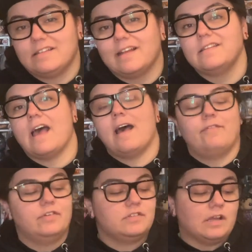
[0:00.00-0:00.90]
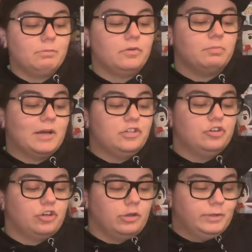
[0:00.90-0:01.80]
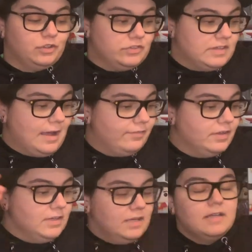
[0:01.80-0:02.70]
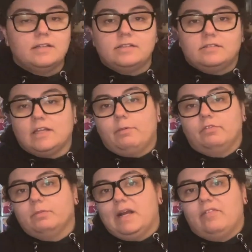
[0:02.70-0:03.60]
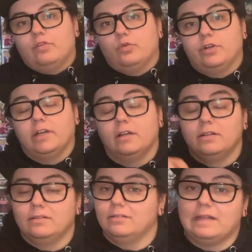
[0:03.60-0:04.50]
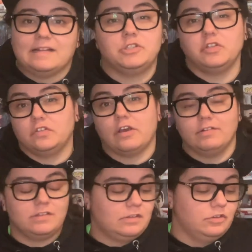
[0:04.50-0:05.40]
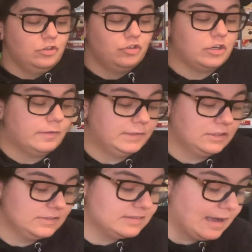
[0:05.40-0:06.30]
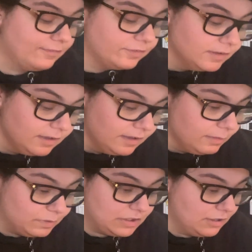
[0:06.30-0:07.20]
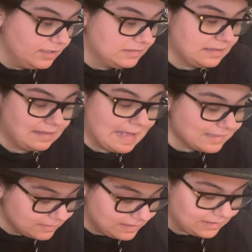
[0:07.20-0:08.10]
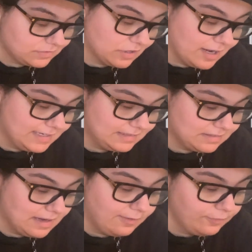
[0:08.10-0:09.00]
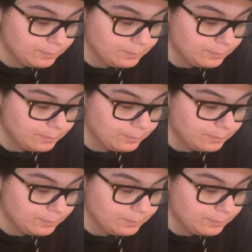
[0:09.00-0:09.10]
does have some of my New York Comic Con stuff, some of my other order. Let's just go into the New York Comic Con stuff because that's the exciting stuff.